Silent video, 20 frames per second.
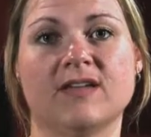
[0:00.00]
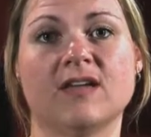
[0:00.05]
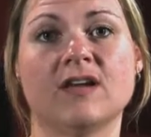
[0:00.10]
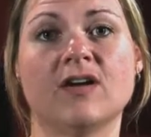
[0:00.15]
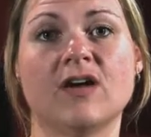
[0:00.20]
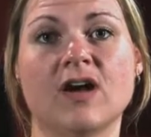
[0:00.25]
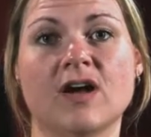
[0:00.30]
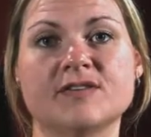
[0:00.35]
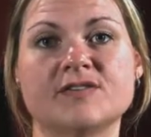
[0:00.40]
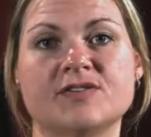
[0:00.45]
can
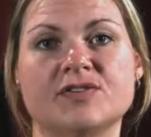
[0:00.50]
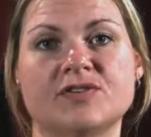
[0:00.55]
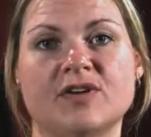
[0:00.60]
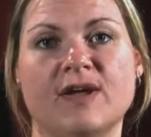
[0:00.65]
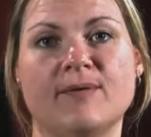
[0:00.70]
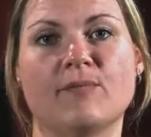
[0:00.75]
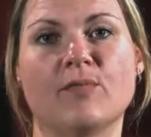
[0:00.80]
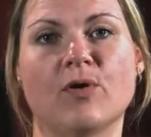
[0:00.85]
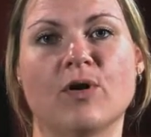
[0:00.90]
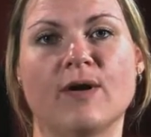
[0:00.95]

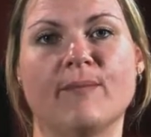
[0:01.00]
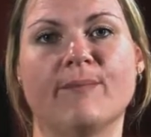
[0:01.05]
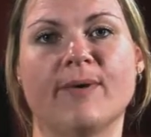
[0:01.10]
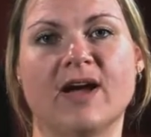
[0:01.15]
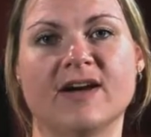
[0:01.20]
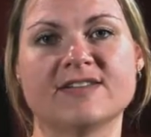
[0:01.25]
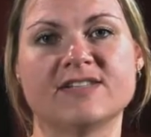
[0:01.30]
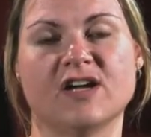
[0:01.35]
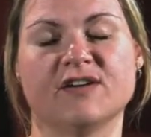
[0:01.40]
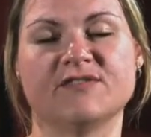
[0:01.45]
concentrate more on
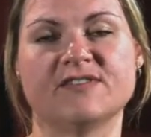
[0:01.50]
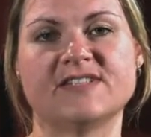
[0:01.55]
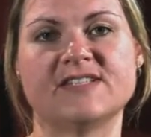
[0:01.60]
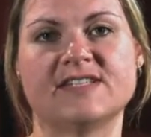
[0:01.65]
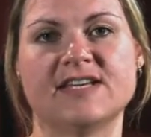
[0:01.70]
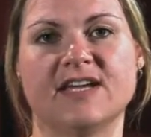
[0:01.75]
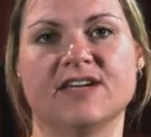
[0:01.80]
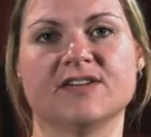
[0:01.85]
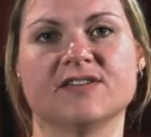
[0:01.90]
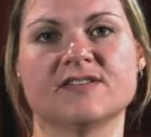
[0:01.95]
box office
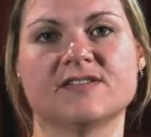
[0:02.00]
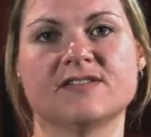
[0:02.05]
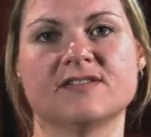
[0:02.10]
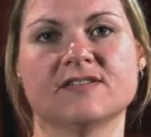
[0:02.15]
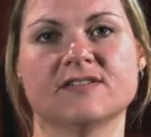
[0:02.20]
sales.